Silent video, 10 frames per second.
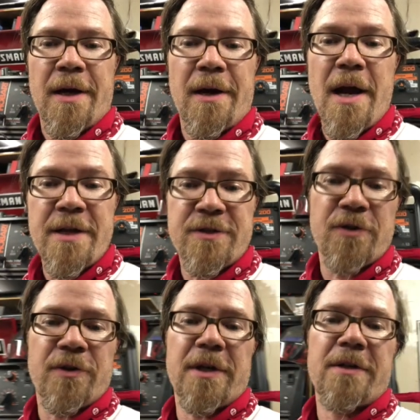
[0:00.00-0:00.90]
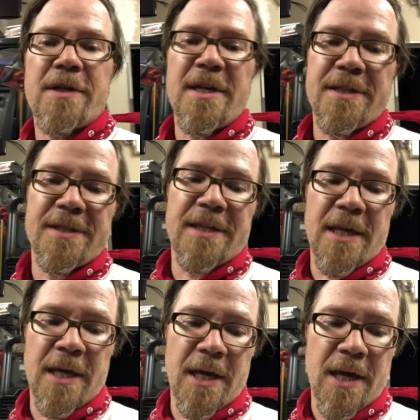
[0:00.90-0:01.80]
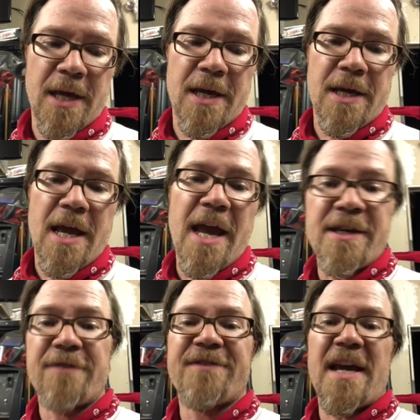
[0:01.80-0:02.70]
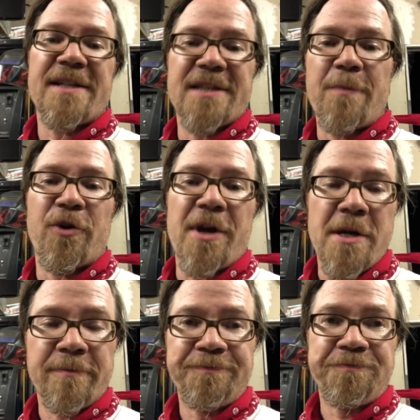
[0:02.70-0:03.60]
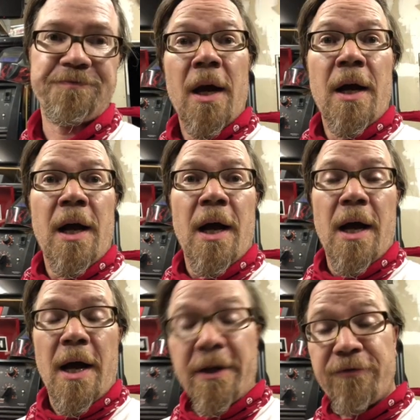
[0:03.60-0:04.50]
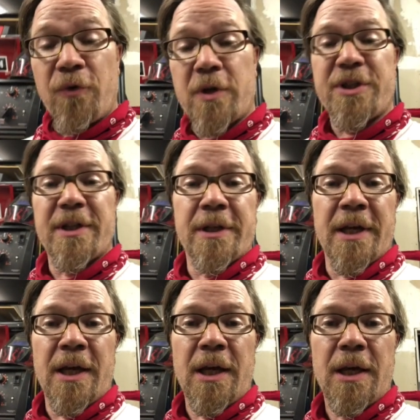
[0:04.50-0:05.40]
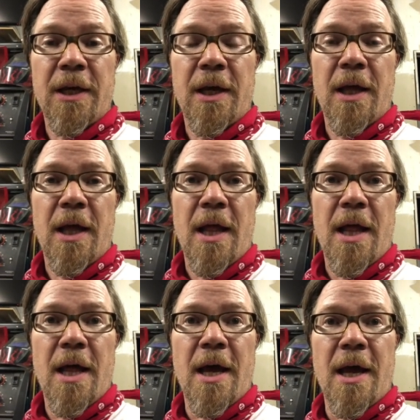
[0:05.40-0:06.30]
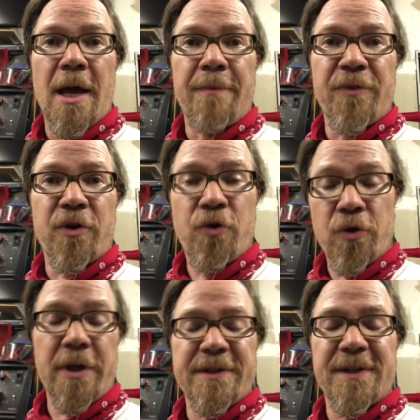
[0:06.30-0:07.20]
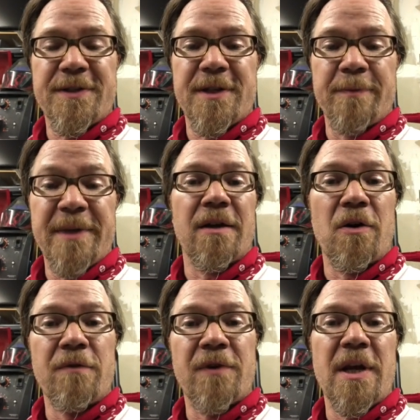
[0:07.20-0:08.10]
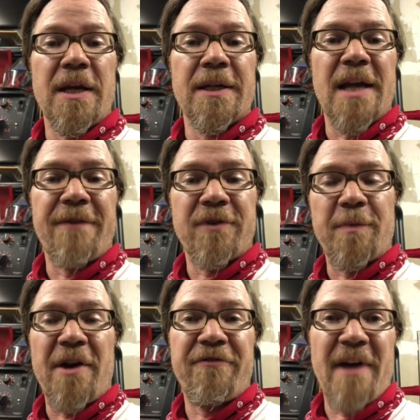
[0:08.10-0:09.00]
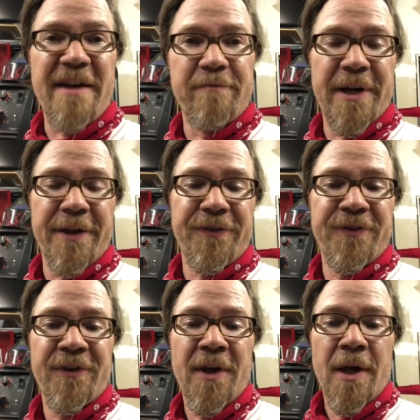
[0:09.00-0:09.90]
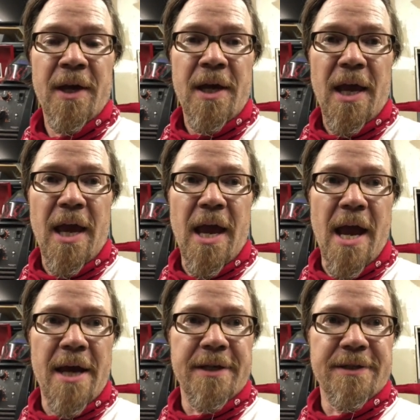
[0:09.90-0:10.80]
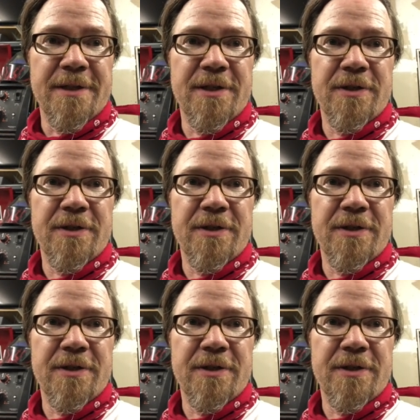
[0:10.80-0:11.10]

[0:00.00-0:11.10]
All right, so here is the end of day summary. Unfortunately, the cooling system, it overheated after about 5 minutes, and